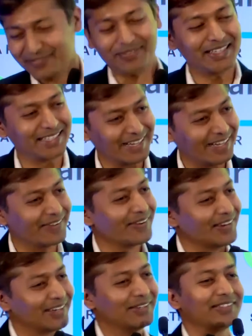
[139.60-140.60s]
Basically, he
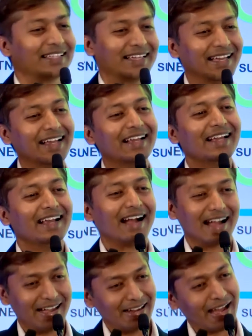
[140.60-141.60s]
wanted to say,
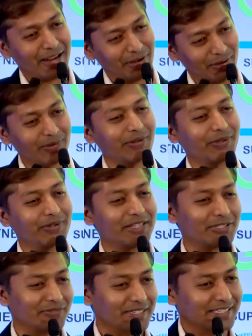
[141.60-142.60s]
I know you are
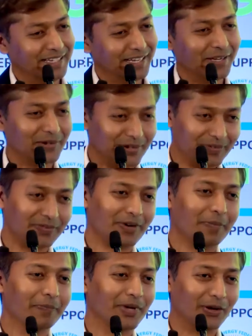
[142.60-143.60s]
switching it on
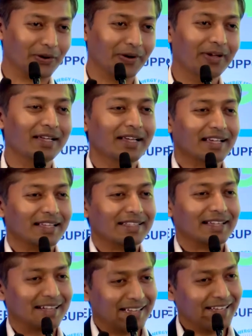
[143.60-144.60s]
from below.
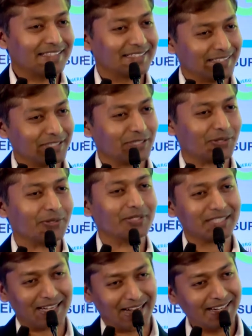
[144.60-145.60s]
The connection is
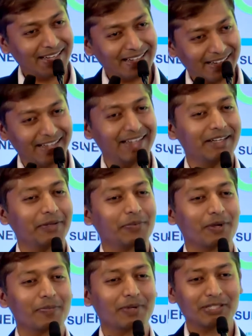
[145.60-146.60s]
loose. Kindly connect it
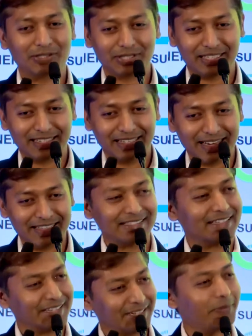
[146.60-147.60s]
properly so that it can
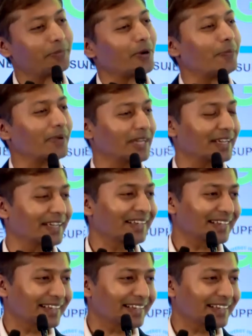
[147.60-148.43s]
generate properly.